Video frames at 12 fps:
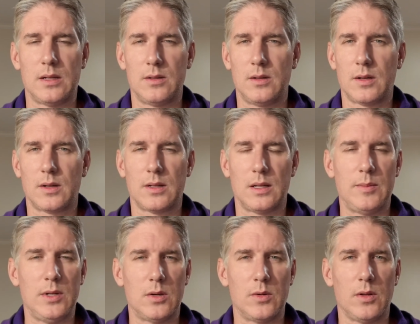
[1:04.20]
a look, let me
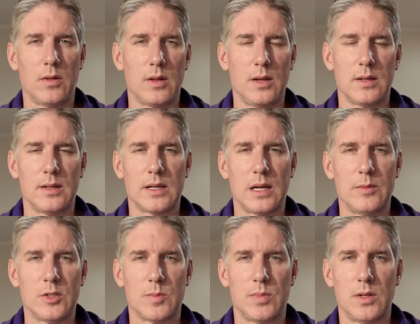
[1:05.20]
know what you think in the
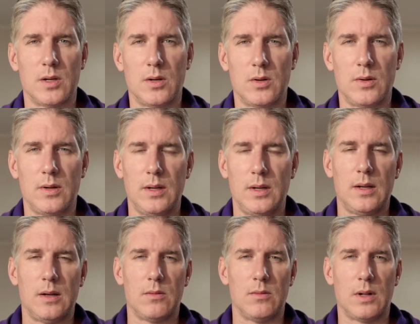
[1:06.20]
comments below
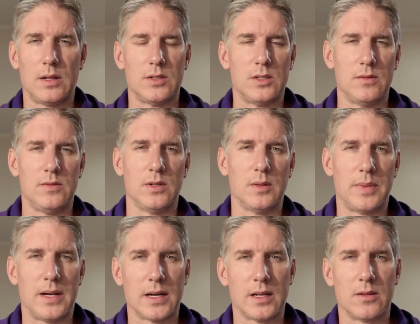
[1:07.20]
relative to the
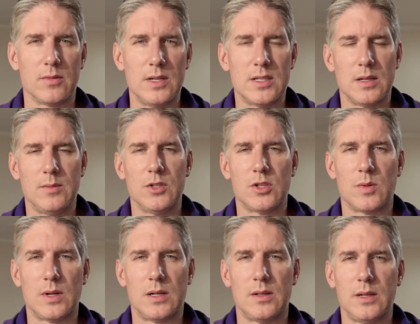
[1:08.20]
Pocket 3's image
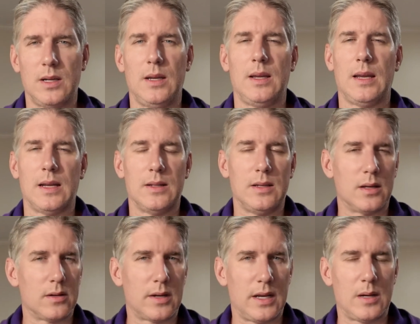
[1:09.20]
quality and the
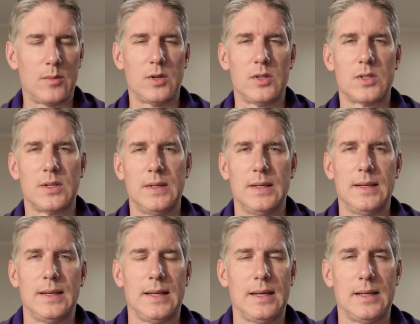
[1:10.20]
other cameras.
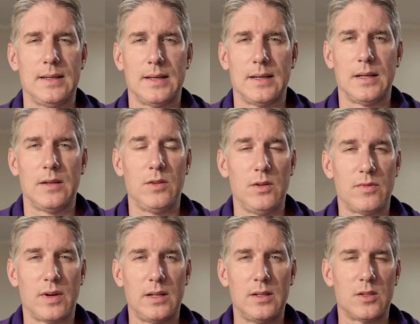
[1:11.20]
And if you
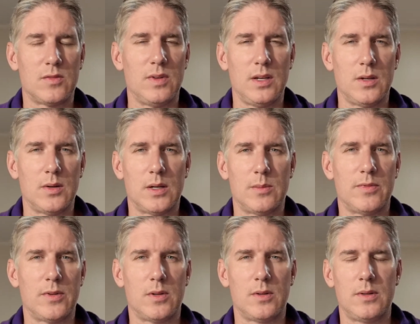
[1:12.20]
find this video
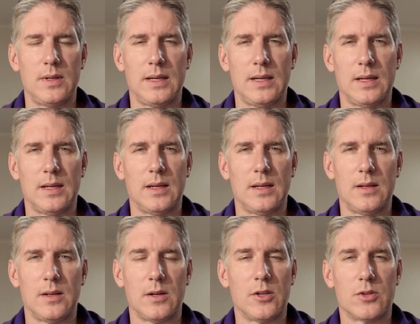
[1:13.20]
helpful and
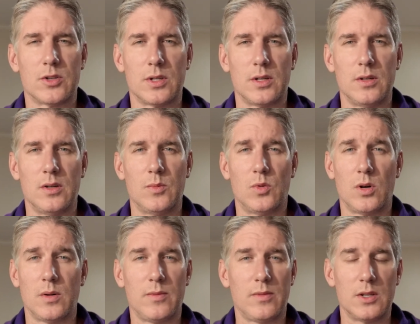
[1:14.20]
are interested to know
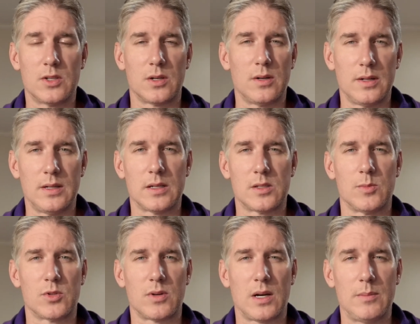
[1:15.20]
more, consider hitting that
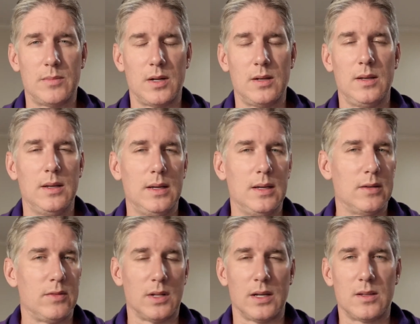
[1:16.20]
subscribe button. If
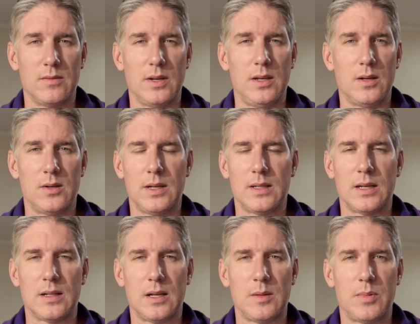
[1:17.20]
you like the video, hit
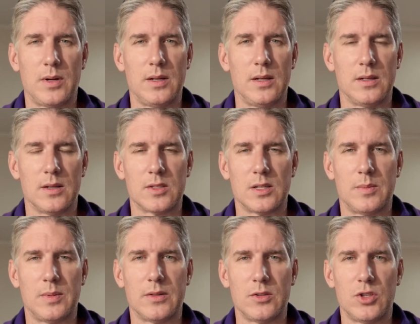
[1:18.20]
that like button, it does help
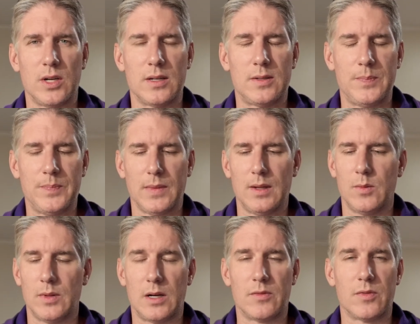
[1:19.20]
out the channel.
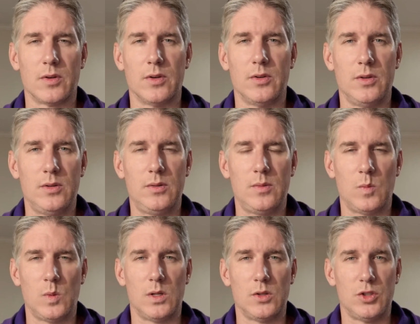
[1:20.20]
Without further ado,
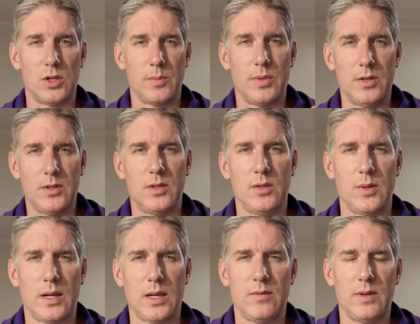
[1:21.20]
we'll jump into
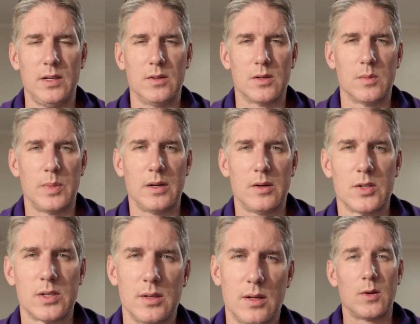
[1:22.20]
a video
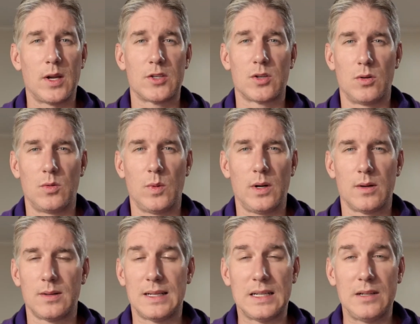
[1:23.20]
comparison. Okay, so we're
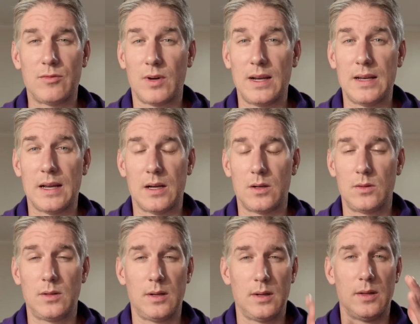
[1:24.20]
live right
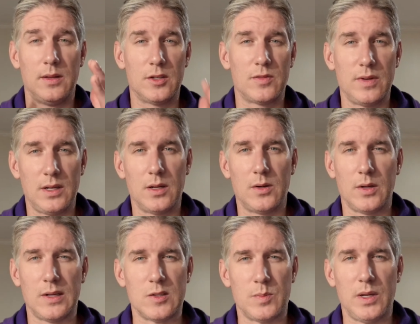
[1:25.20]
now. This video
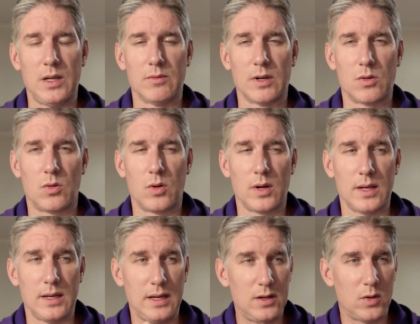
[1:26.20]
is being recorded
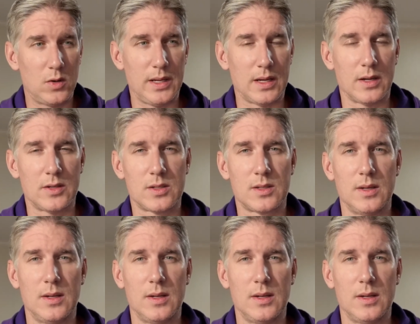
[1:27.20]
in OBS,